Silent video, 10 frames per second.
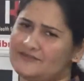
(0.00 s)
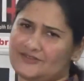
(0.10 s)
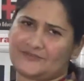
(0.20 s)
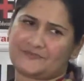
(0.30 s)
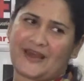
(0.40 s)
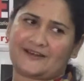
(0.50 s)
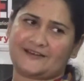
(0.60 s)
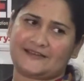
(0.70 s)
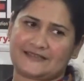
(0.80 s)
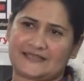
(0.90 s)
you're
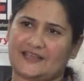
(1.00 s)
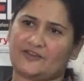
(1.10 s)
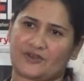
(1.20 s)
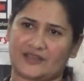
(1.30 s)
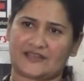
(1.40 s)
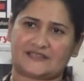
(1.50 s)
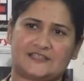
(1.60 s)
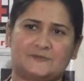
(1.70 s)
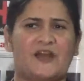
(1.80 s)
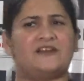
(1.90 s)
parallelly saying, okay, there's
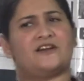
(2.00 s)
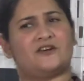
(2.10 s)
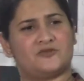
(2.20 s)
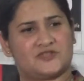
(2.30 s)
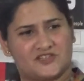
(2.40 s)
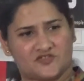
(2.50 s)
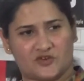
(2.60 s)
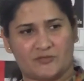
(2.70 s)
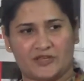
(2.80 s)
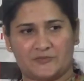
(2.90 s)
this panda who's
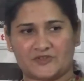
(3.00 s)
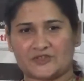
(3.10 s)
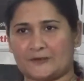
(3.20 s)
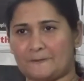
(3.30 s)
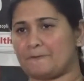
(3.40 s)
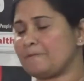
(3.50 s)
extremely busy,